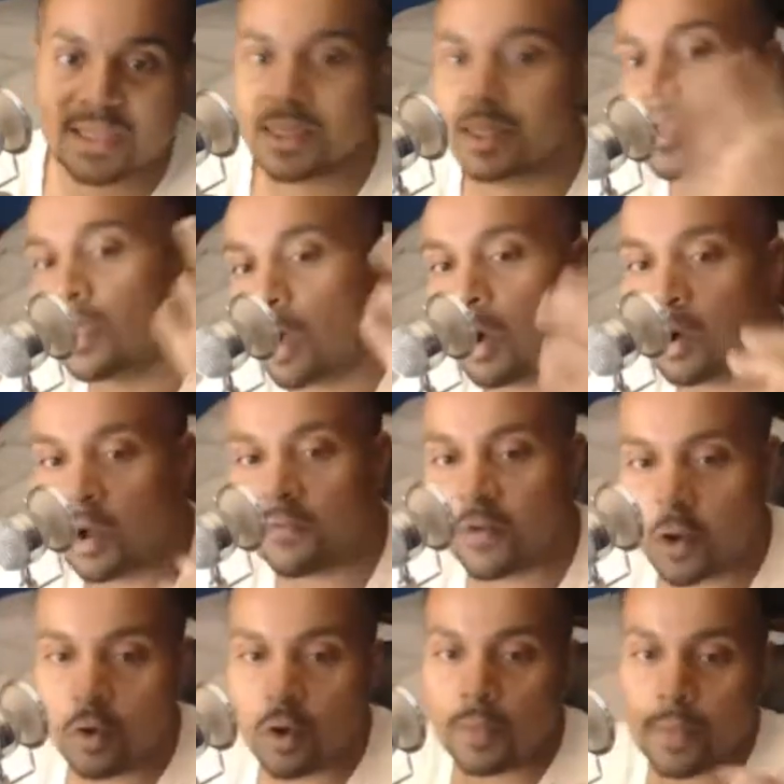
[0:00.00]
Oh, good for you
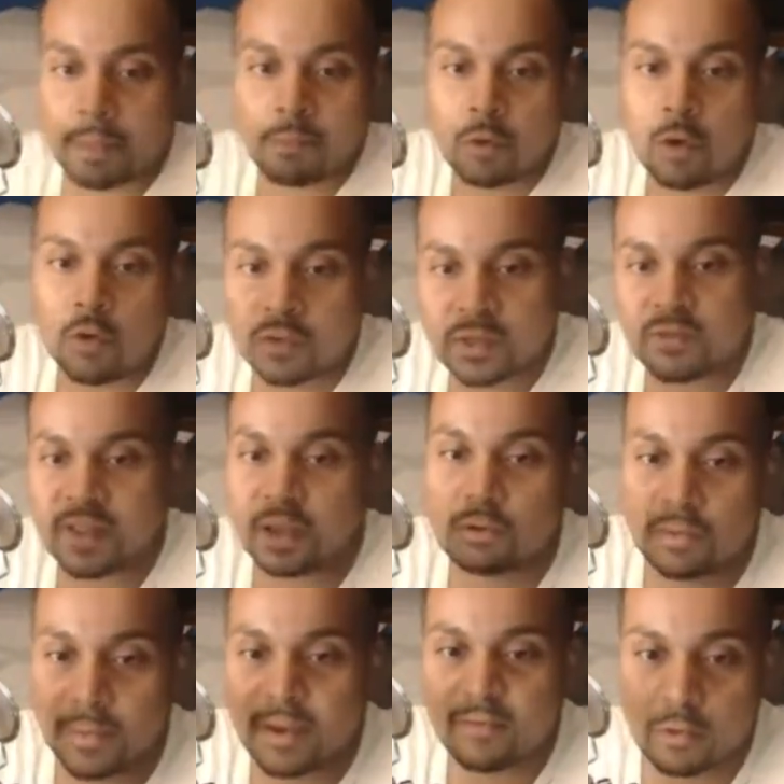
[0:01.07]
on that move. Stuff like that. He was
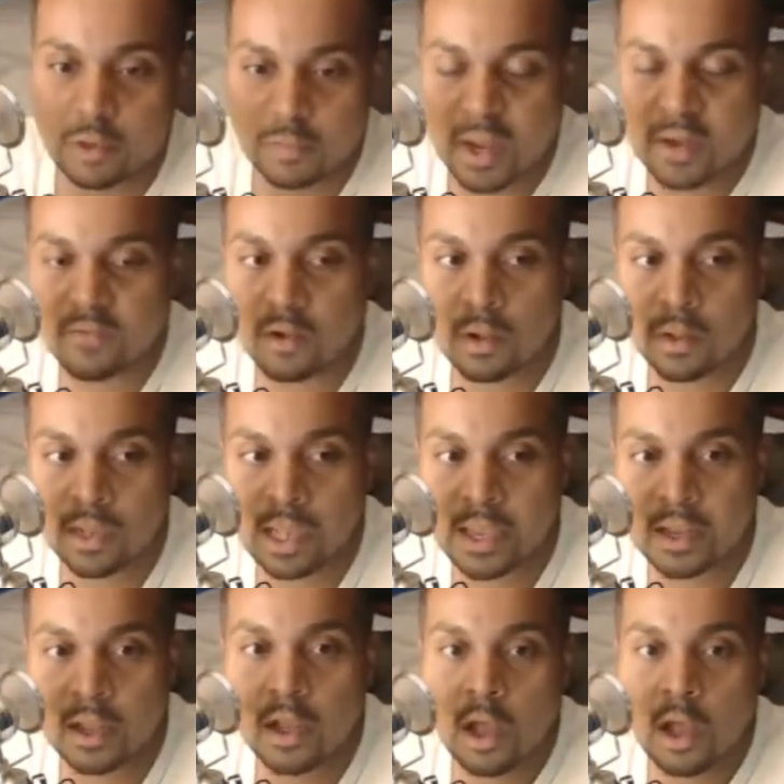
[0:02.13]
being very respectful and like